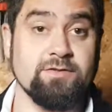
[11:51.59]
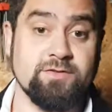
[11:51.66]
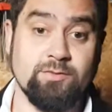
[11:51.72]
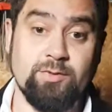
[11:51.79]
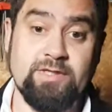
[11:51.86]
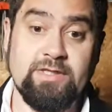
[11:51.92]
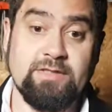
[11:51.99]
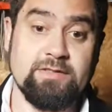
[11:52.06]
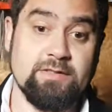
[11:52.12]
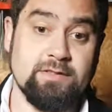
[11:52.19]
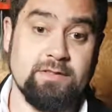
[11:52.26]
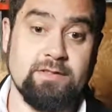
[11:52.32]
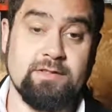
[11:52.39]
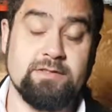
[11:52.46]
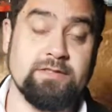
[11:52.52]
So we need
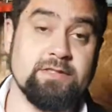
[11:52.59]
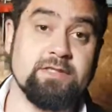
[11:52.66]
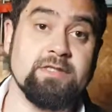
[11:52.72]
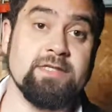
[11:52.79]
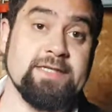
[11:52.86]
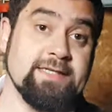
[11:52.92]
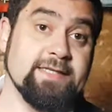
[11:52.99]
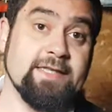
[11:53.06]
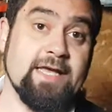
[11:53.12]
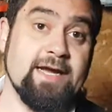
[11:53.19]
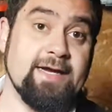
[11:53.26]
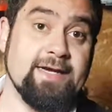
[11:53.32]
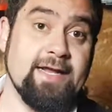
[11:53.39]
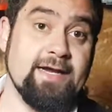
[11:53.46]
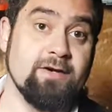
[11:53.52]
to clean
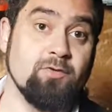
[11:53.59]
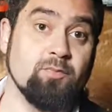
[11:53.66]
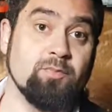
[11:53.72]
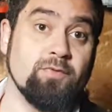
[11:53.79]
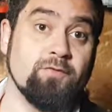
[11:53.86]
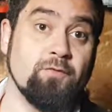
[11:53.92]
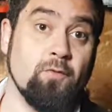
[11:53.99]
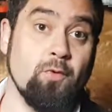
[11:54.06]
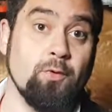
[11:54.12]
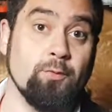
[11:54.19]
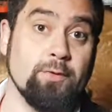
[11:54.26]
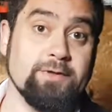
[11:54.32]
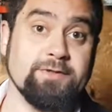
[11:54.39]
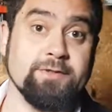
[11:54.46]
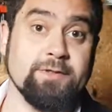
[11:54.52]
that out before
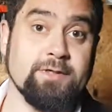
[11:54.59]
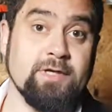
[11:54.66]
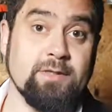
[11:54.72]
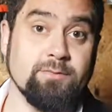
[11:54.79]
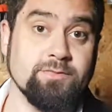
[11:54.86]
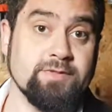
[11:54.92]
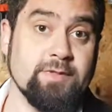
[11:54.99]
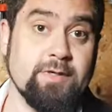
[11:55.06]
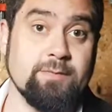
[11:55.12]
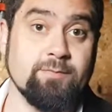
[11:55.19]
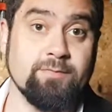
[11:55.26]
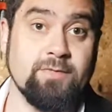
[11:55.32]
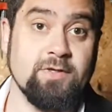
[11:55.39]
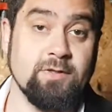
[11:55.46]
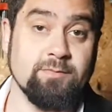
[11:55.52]
winter comes
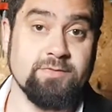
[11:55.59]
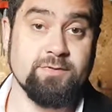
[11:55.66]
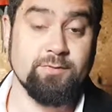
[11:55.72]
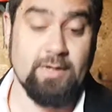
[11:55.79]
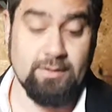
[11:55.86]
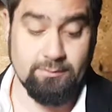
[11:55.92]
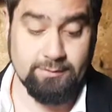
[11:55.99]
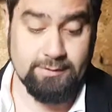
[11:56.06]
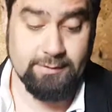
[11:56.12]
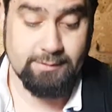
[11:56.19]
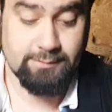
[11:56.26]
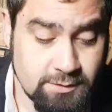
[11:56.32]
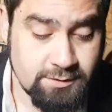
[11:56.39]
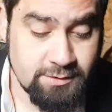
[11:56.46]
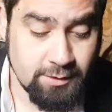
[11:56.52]
around.
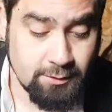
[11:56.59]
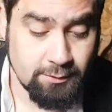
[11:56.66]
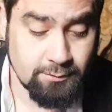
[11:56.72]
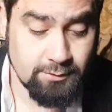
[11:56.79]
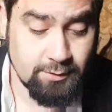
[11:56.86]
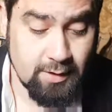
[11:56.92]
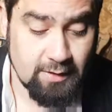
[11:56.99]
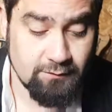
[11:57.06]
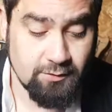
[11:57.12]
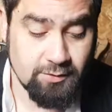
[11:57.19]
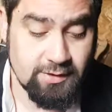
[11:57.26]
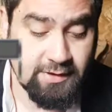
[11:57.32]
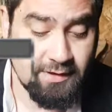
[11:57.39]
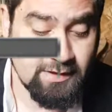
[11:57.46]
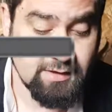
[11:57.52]
So you have your
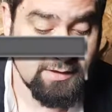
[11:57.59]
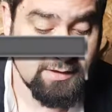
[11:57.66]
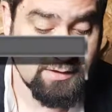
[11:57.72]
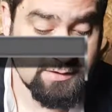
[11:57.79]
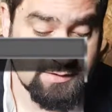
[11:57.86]
heating